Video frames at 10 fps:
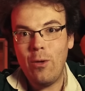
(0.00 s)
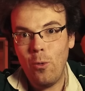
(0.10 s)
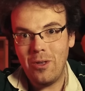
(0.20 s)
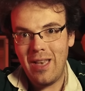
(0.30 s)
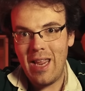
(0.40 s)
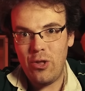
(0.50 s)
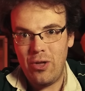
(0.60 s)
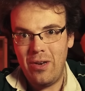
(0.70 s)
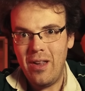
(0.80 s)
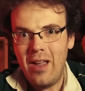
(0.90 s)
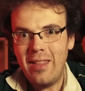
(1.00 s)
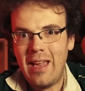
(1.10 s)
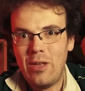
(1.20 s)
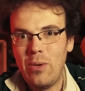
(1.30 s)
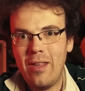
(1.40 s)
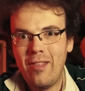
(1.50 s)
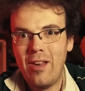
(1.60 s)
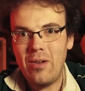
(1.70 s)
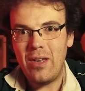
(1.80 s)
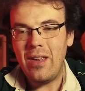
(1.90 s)
coordination that Yuki
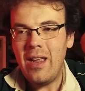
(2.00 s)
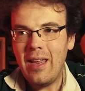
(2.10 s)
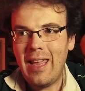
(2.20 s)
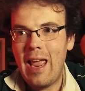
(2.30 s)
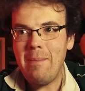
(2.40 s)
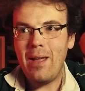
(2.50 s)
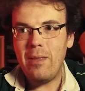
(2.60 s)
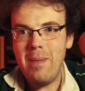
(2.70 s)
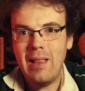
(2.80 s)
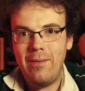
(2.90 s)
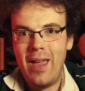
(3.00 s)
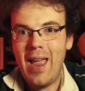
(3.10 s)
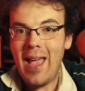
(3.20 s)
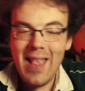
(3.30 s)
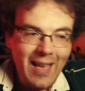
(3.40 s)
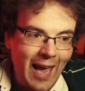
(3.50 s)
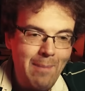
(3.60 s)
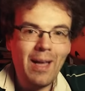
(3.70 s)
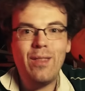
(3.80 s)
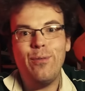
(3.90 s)
Tsunoda came out of the middle of it and then
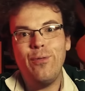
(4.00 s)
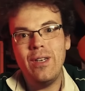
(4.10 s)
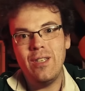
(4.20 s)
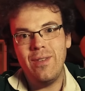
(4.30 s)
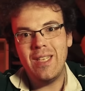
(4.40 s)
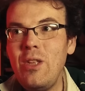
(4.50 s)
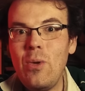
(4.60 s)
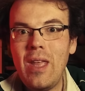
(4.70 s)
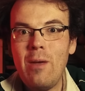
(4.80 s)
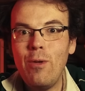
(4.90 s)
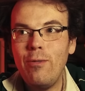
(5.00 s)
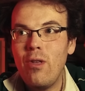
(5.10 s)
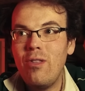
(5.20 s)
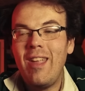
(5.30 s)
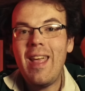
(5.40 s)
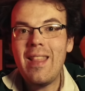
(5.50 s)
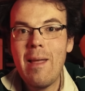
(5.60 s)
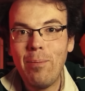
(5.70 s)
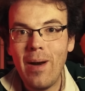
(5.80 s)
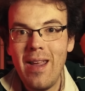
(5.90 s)
came out of the front of it. Yuki was singing
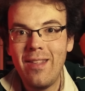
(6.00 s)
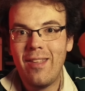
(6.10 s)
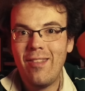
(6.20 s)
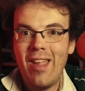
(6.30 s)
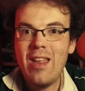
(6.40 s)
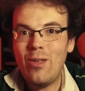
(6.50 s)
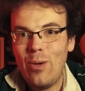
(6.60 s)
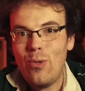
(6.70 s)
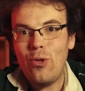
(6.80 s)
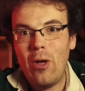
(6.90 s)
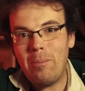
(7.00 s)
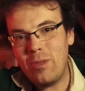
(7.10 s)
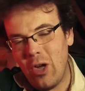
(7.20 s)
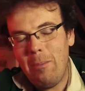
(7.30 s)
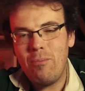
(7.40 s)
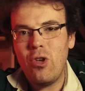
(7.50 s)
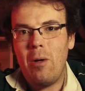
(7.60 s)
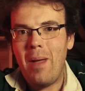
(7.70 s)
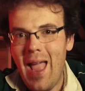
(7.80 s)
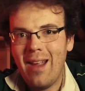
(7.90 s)
their praise and saying, good job, top
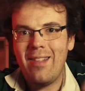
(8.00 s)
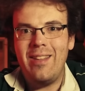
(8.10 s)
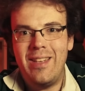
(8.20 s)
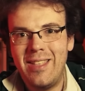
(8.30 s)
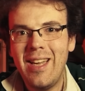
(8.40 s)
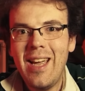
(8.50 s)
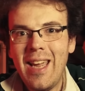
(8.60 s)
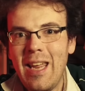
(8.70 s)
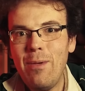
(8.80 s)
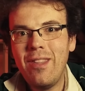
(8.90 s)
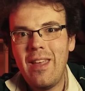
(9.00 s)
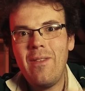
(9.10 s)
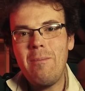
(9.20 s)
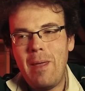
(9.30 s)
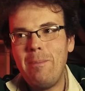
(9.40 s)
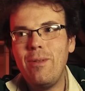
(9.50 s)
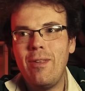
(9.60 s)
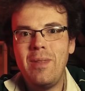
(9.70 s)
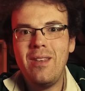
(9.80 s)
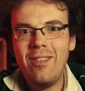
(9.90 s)
job, excellent. He was giving people
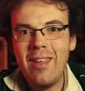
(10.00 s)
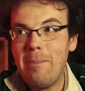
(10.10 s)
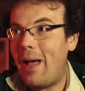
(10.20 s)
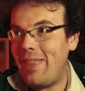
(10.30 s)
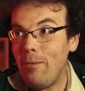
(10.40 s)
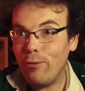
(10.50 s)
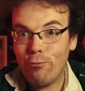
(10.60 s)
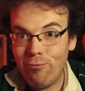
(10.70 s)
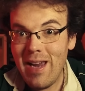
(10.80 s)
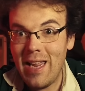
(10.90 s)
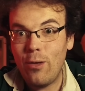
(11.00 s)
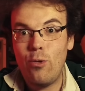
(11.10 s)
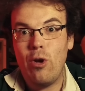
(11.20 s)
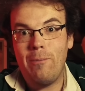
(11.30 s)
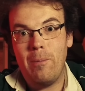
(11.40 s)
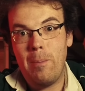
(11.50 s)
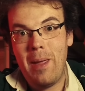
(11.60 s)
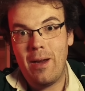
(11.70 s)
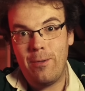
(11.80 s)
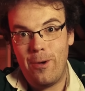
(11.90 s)
something to sing about. That was a really good job from the
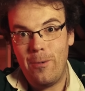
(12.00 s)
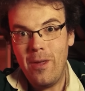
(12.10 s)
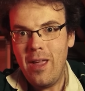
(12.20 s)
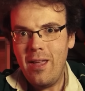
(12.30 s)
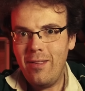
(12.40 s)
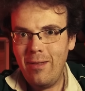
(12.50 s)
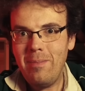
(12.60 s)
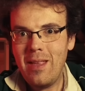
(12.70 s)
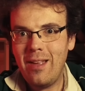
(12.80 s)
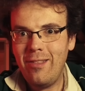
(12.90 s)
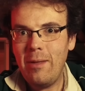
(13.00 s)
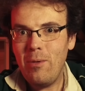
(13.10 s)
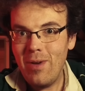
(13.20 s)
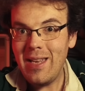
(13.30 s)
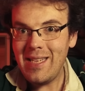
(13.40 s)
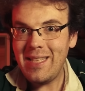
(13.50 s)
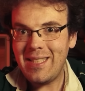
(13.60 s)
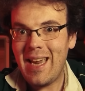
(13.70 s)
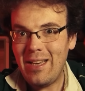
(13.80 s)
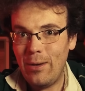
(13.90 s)
pit crew. Something that Sauber really needs to
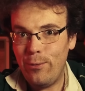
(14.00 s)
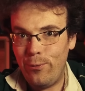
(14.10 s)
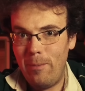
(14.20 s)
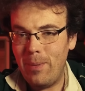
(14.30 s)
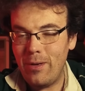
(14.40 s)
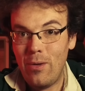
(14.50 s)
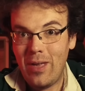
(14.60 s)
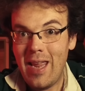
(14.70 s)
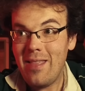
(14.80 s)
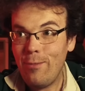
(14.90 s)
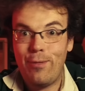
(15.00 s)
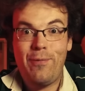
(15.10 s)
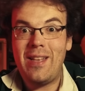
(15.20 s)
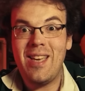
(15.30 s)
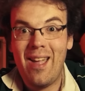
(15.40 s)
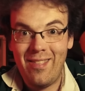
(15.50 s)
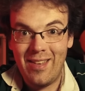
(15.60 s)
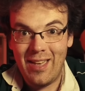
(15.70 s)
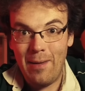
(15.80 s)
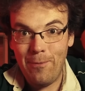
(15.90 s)
take notes from. But Yuki, this was a
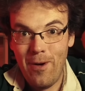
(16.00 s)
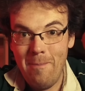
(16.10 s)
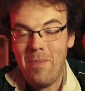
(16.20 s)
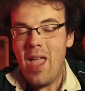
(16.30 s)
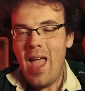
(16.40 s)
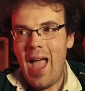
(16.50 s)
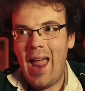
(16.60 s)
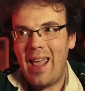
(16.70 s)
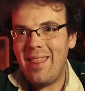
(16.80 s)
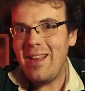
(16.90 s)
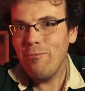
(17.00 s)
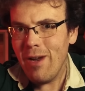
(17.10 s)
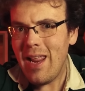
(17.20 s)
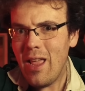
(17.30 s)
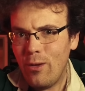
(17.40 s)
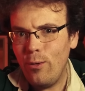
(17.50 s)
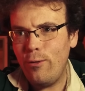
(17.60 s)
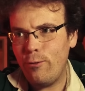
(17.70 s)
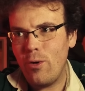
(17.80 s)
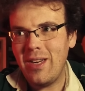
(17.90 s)
fantastic time for him. And I think really a good
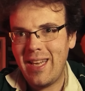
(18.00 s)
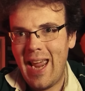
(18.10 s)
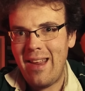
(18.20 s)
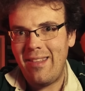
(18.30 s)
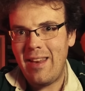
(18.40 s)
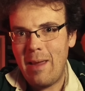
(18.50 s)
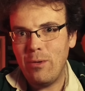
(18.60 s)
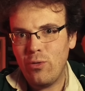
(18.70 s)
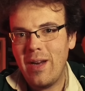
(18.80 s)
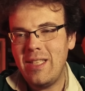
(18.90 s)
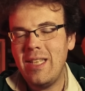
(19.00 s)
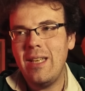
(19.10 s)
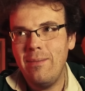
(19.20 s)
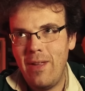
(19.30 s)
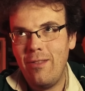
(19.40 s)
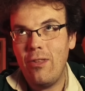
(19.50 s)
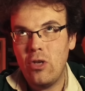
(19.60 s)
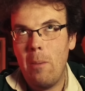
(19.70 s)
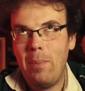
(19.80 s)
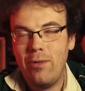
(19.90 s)
strong case in him trying to convince the
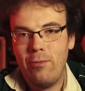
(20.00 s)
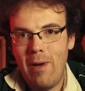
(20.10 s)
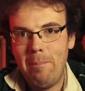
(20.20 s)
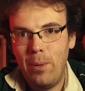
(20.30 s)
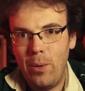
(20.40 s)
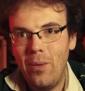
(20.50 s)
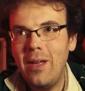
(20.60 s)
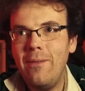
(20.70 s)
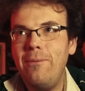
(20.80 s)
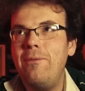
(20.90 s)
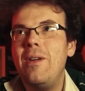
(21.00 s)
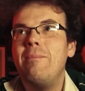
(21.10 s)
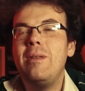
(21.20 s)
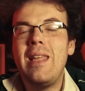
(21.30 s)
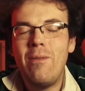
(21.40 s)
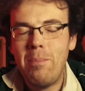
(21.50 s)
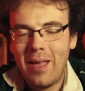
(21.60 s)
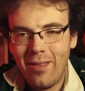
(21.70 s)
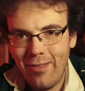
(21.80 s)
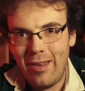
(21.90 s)
top bods at Red Bull for him to even be
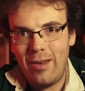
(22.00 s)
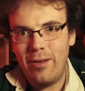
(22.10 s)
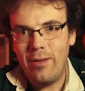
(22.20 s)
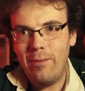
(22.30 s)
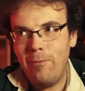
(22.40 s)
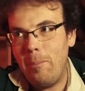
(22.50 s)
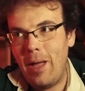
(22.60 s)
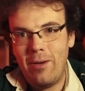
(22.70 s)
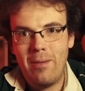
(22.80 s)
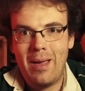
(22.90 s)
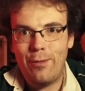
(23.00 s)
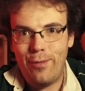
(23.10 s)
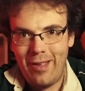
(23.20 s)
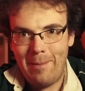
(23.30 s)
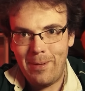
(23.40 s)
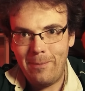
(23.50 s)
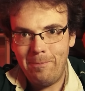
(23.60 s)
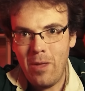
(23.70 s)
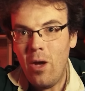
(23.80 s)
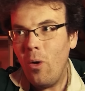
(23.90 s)
considered for partnering Max Verstappen.
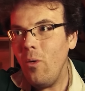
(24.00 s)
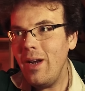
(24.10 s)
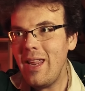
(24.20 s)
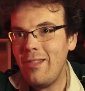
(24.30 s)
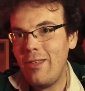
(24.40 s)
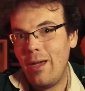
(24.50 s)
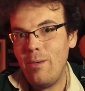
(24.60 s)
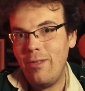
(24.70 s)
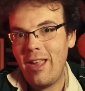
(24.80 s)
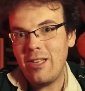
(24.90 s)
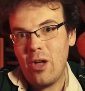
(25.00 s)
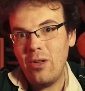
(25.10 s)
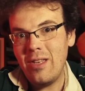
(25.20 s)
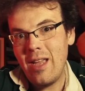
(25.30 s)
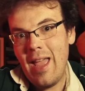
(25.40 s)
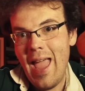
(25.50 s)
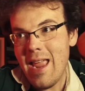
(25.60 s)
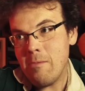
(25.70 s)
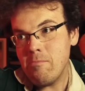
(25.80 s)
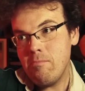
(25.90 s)
Or at least, you know, saying to Honda,
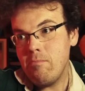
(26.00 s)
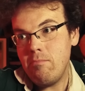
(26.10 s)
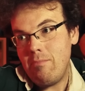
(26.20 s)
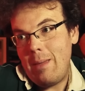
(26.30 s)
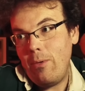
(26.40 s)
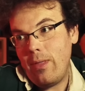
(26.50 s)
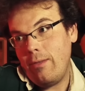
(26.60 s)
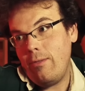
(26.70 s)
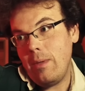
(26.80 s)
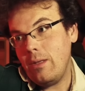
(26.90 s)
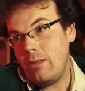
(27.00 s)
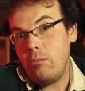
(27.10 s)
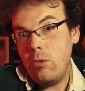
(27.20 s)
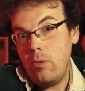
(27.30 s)
hey, maybe with Aston Martin, who